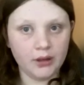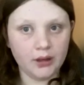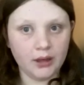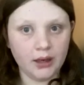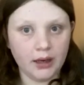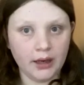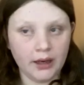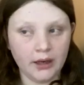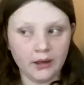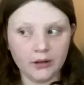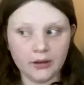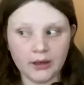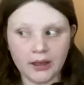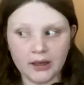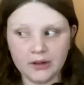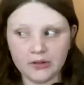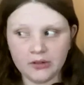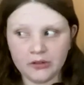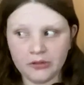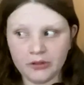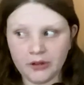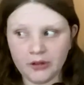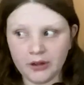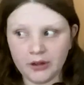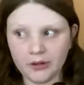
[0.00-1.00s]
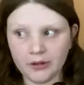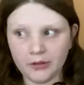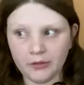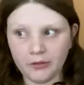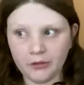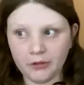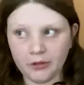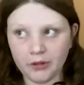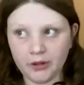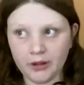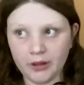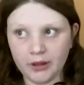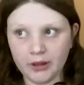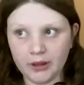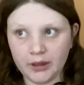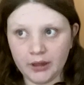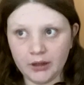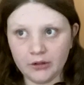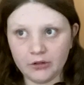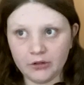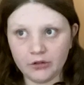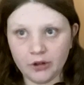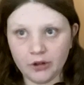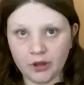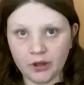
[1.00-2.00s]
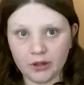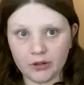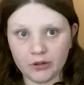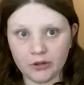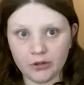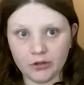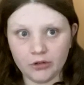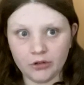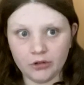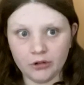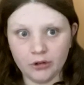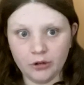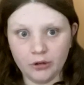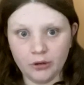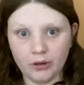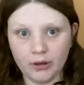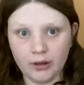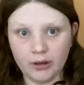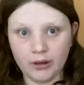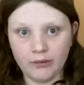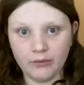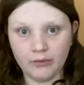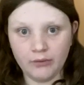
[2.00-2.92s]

IRS and the other for the contractor. So if